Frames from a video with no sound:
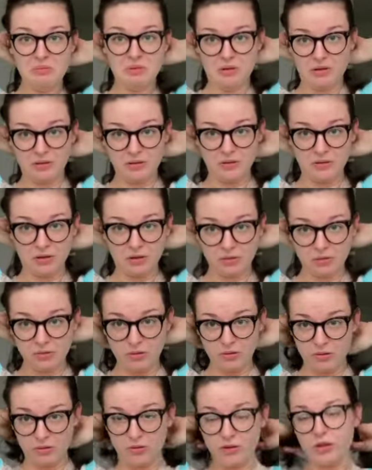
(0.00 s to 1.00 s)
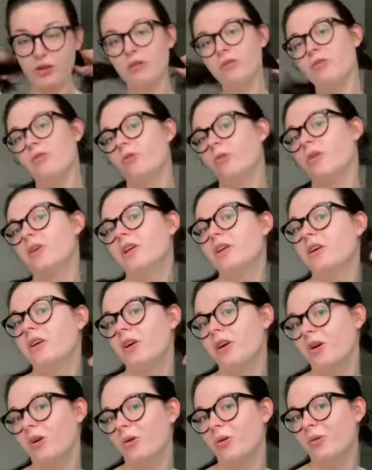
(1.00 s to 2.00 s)
I don't know, 30 or 40 to
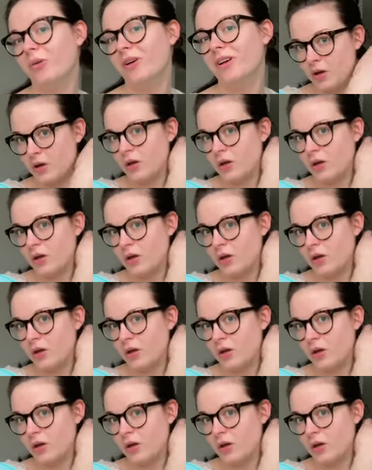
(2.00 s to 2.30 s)
go.